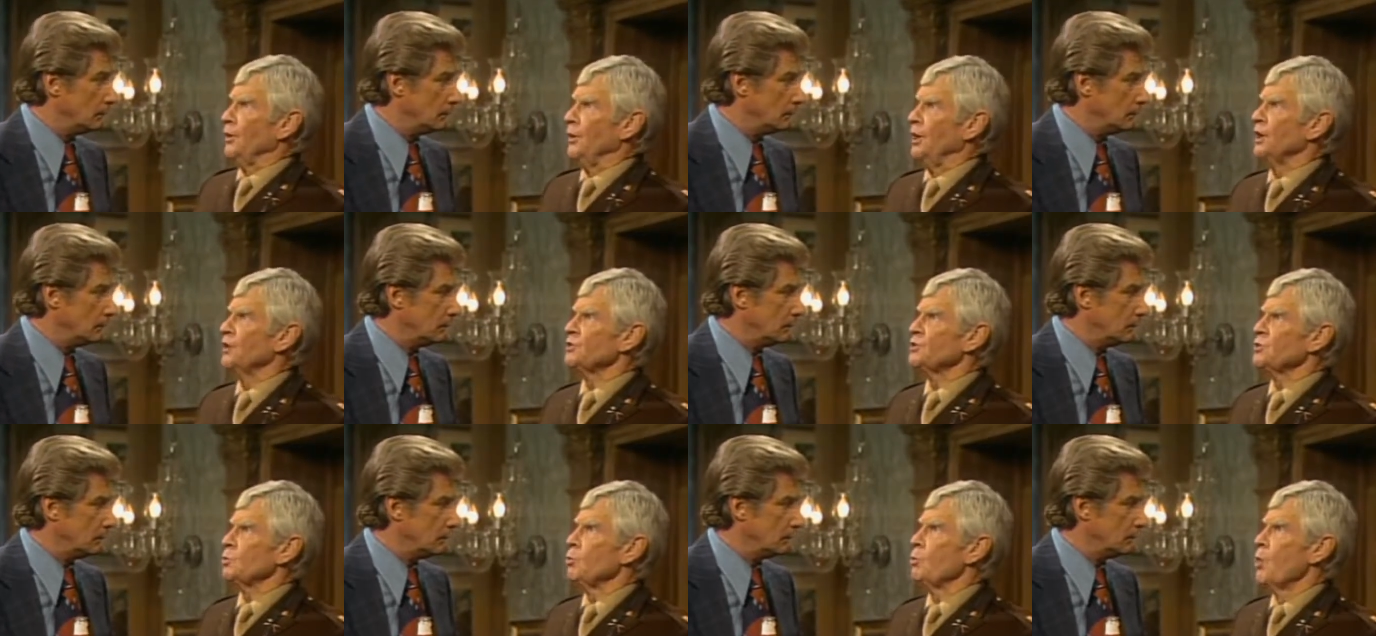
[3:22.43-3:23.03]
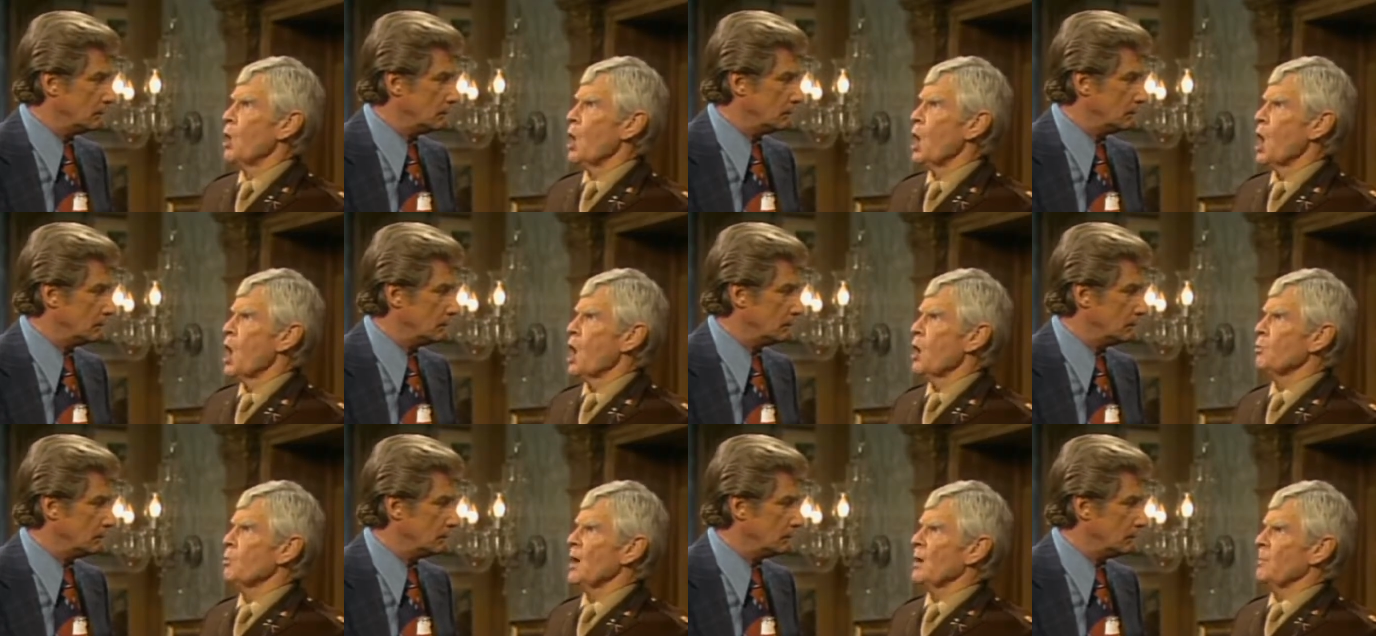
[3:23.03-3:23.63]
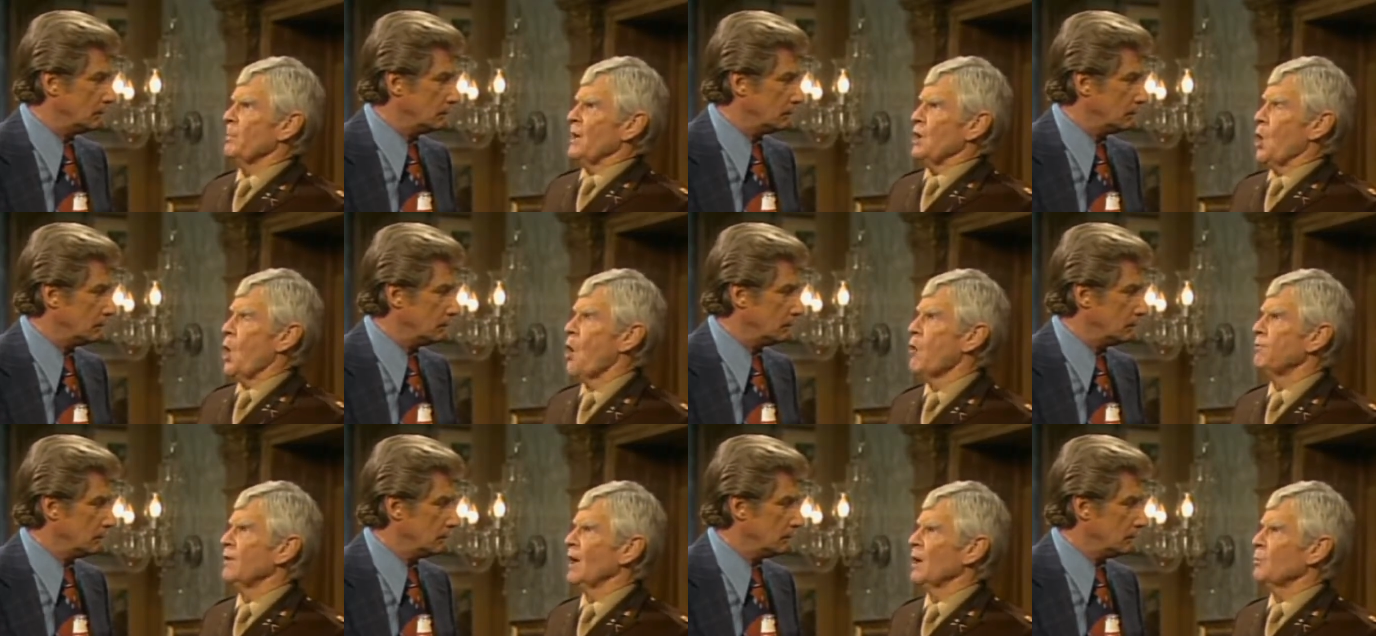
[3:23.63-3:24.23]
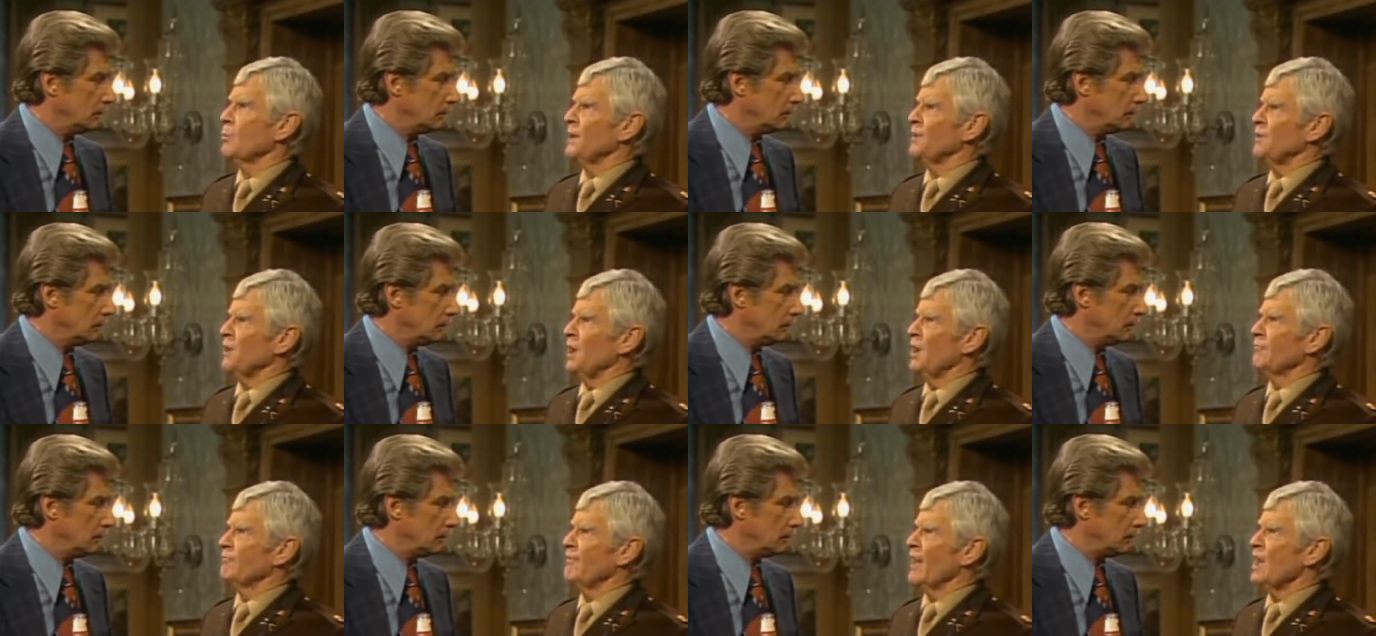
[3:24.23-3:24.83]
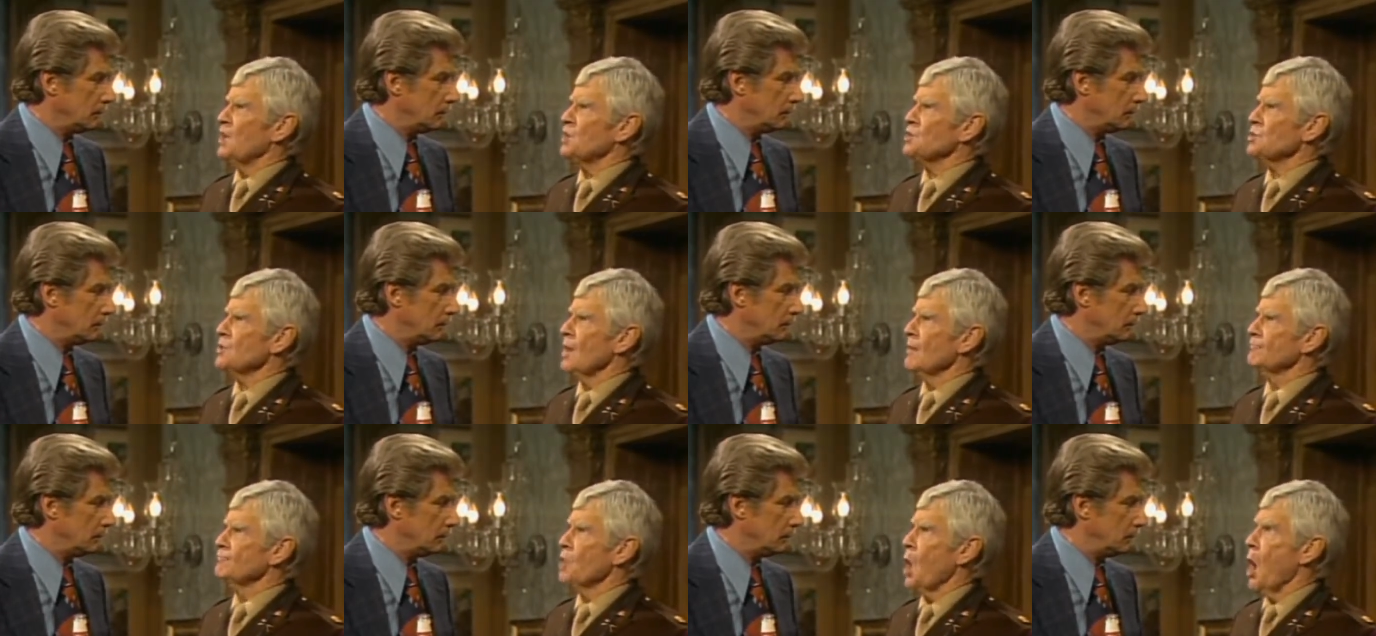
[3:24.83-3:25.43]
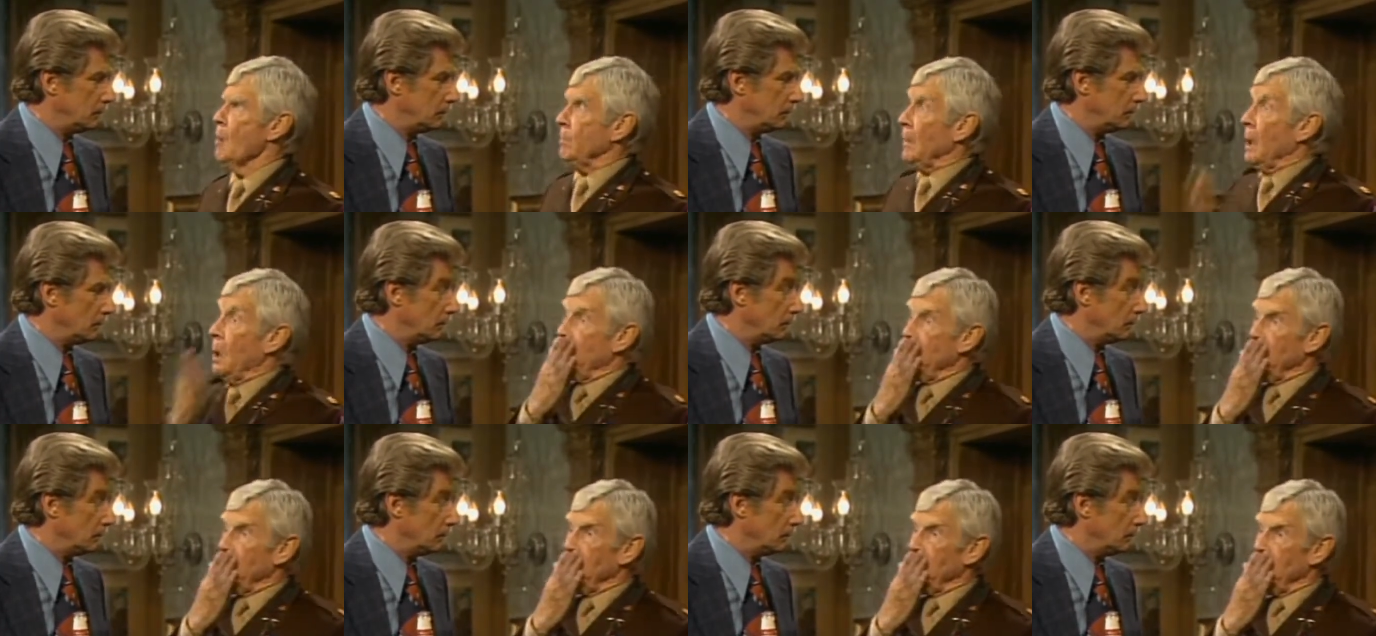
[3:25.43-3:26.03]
Speaker 1: this war will be over with the invasion of North